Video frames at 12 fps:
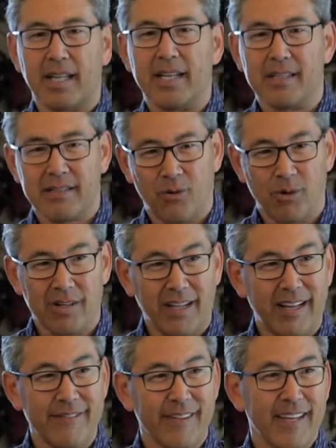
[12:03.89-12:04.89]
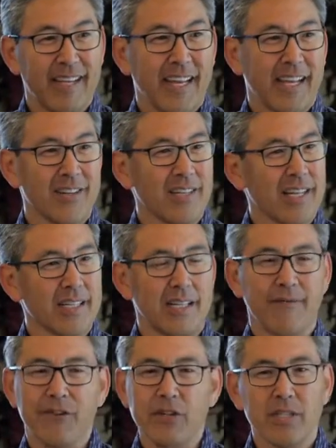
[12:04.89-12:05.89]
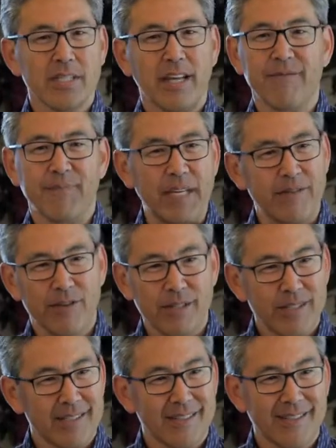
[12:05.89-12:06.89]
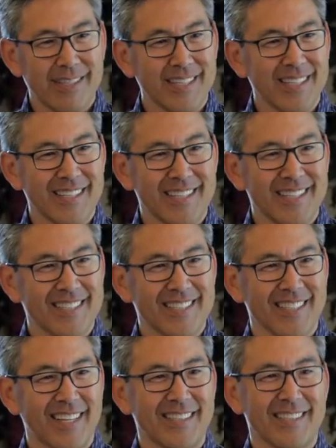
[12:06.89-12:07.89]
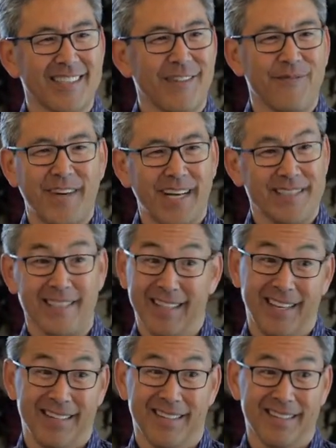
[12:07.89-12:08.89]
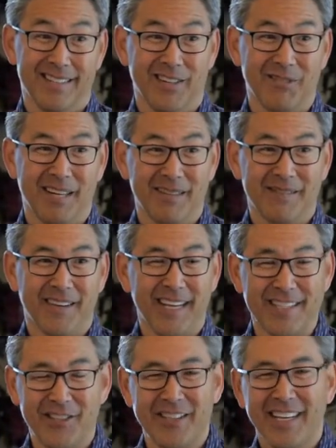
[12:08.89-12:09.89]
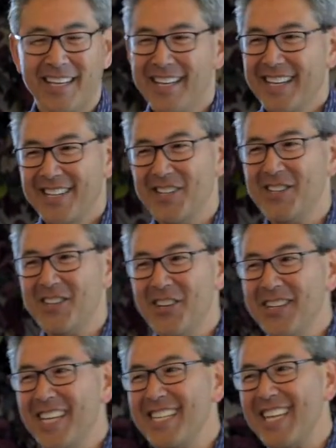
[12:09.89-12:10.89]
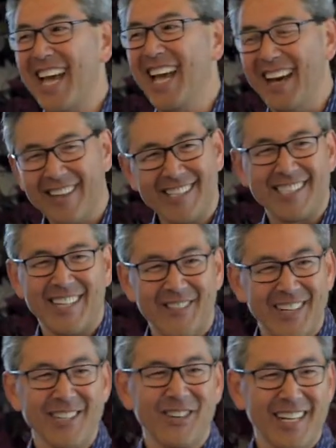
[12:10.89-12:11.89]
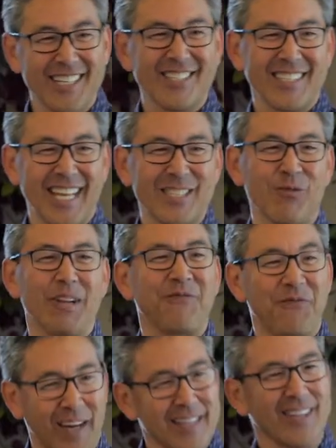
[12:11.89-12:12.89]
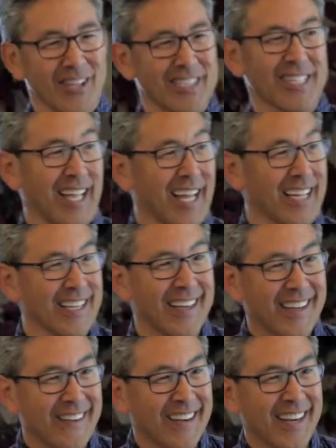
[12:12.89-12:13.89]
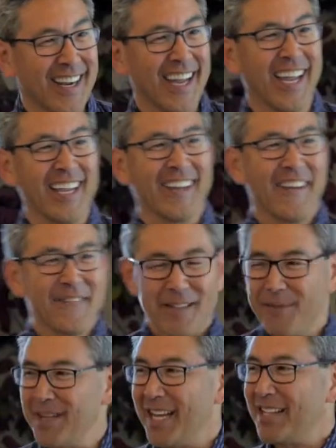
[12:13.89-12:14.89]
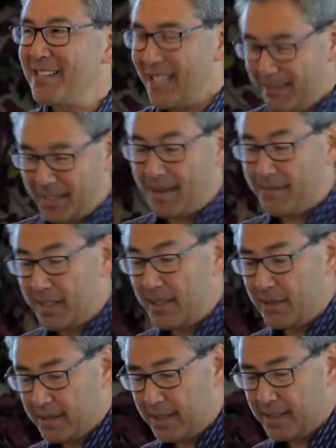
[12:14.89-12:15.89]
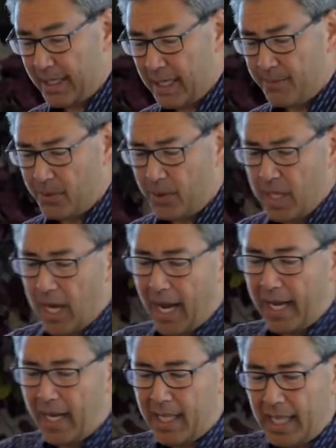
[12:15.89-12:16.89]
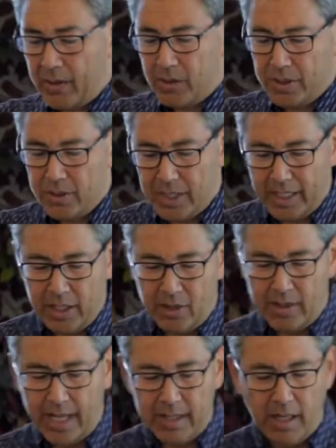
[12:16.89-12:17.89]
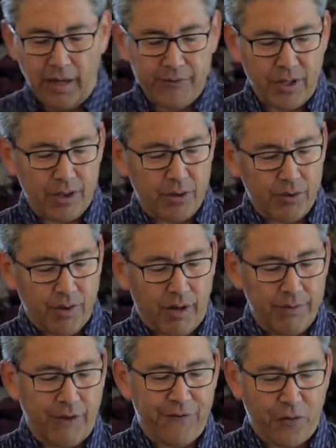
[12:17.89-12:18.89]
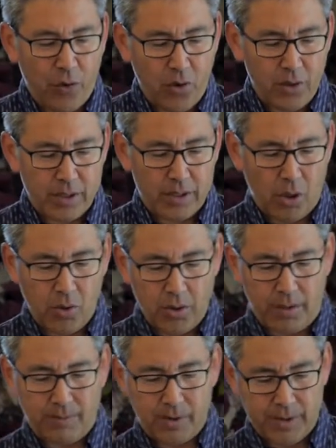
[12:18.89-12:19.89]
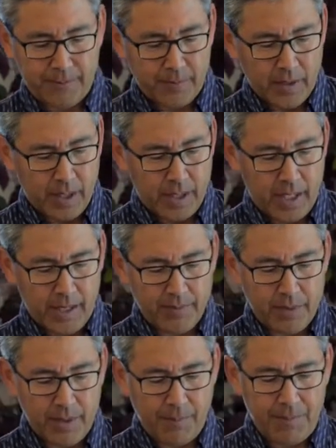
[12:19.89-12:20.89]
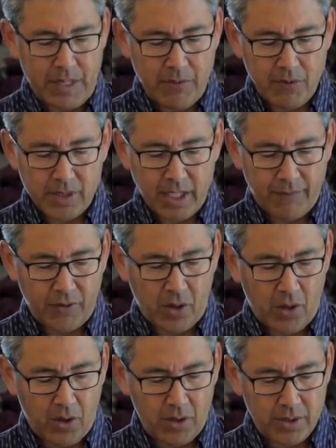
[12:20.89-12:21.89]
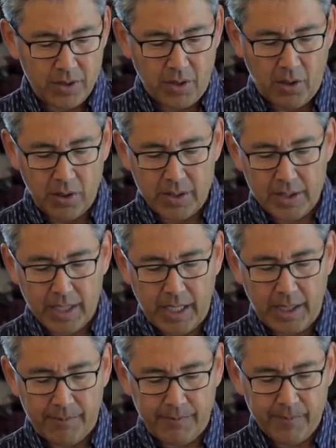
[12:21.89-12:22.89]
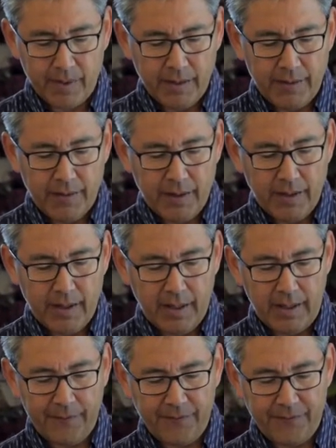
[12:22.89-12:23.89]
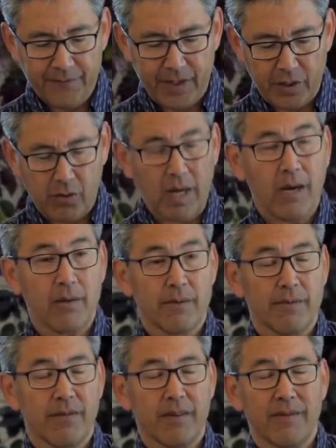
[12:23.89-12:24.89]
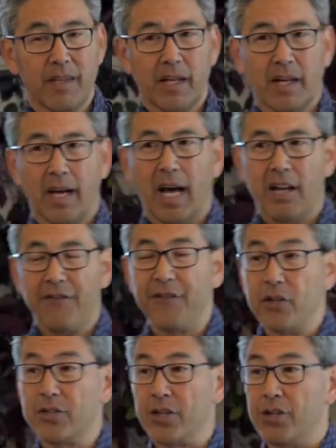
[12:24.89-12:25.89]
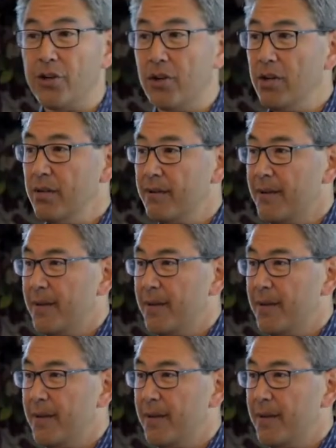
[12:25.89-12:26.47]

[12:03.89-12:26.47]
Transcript: like quarter life. And they're like, if you just have beavers doing it, it's like the foxes ain't going to show up. Right? You need to have someone who understands what fun looks like, right? But at the same time, it's sustainable. I like what you say here that of the four totems, the beavers have the hardest time figuring out how to feel secure,